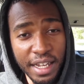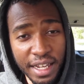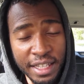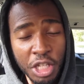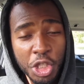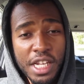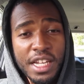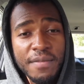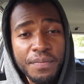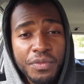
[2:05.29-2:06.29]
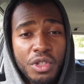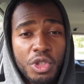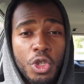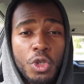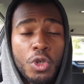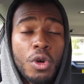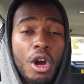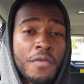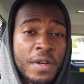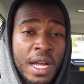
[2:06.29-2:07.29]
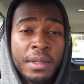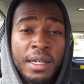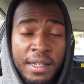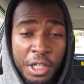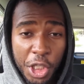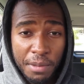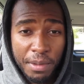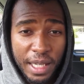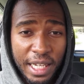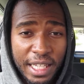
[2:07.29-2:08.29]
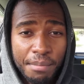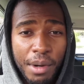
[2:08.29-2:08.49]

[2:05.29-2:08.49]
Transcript: energy to overcome the inertia at the beginning,